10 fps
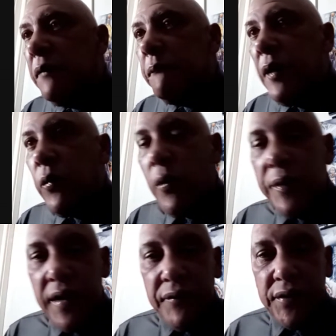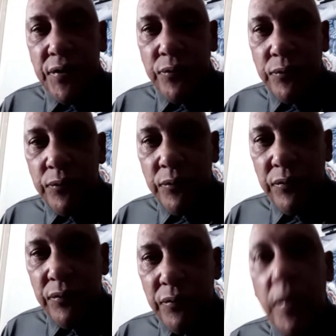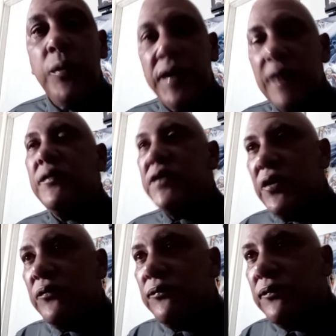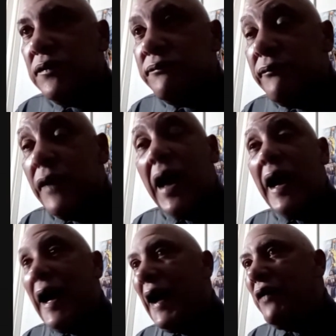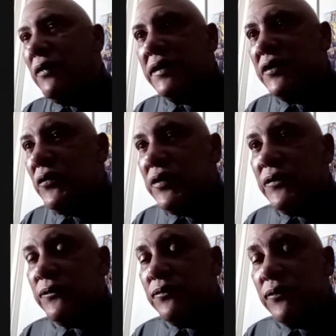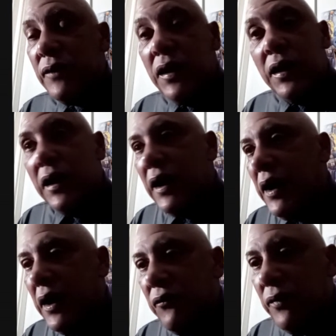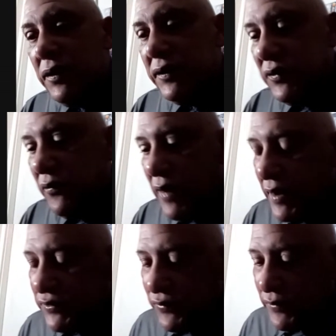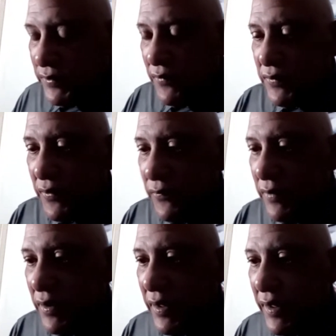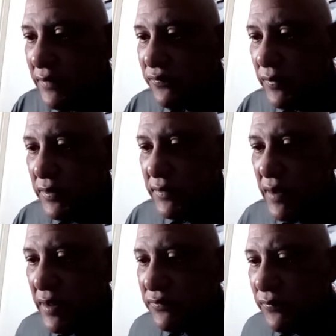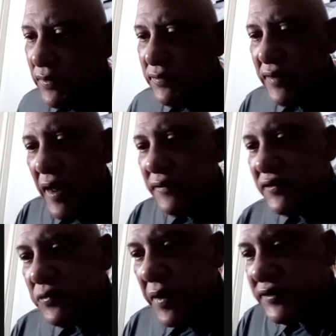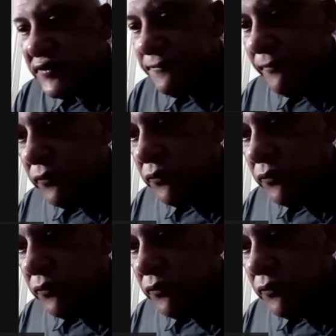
But will we ever know? Will we ever know? I really don't know. I really don't. I truly don't know. It's really sad situation.